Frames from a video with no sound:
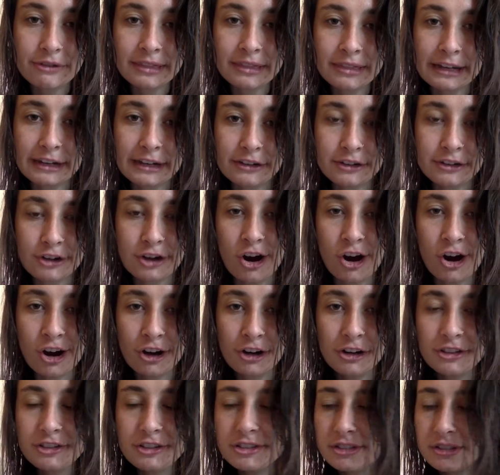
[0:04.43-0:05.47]
related to
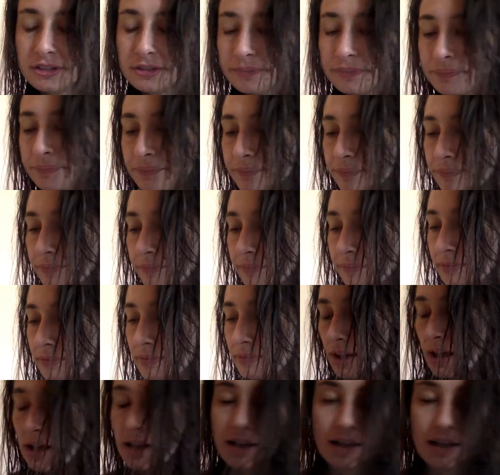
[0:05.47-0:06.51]
cards.
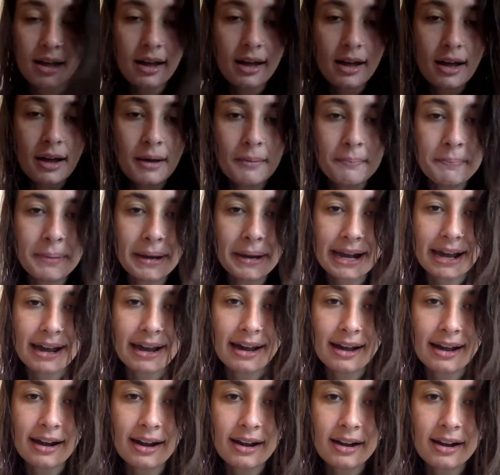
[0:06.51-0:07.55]

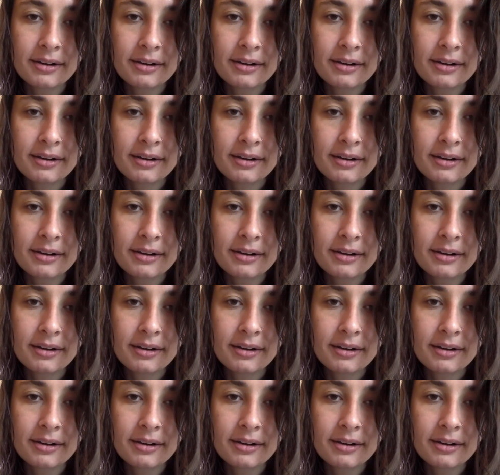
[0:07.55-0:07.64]
Barajar.